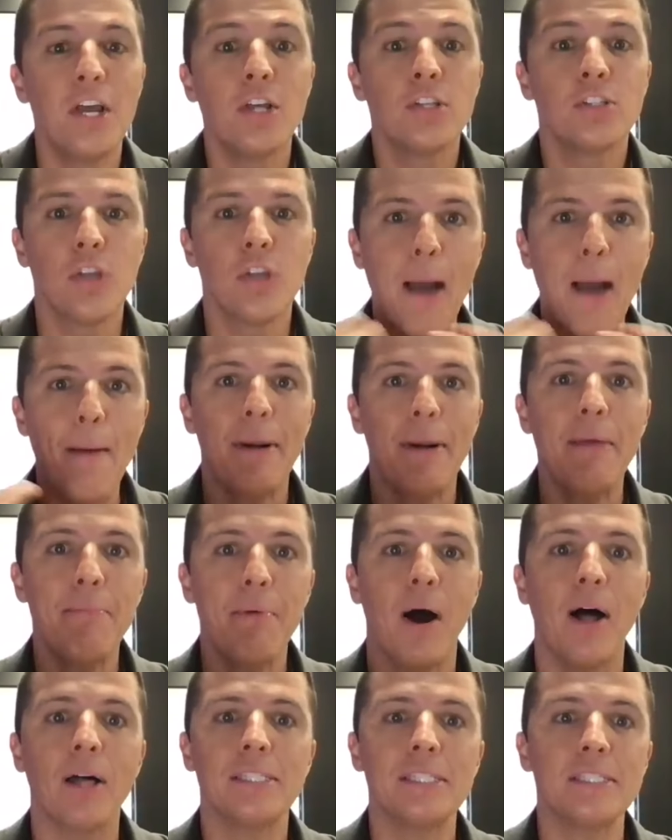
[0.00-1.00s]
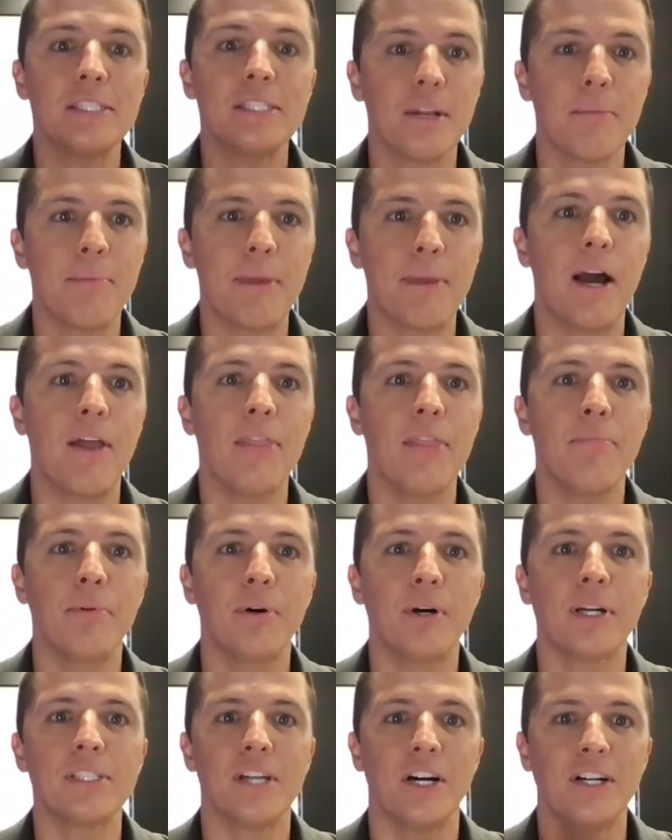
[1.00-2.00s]
So how many policies are going to be on the
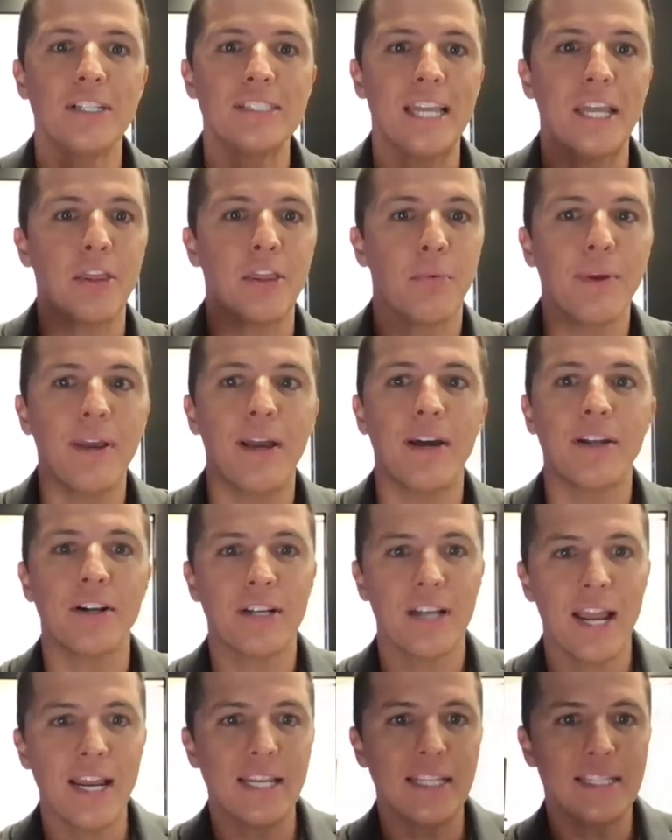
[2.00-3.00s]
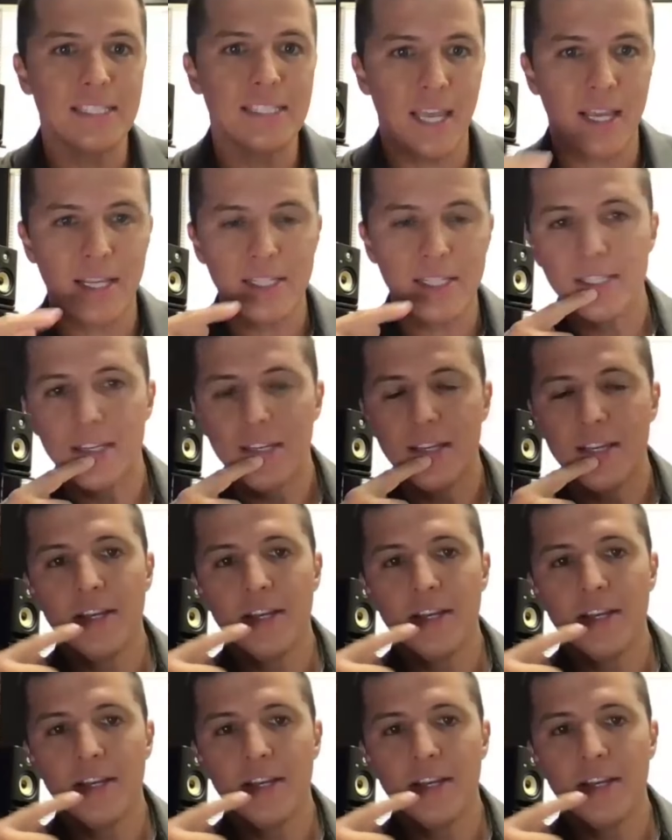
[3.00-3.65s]
books on day 396?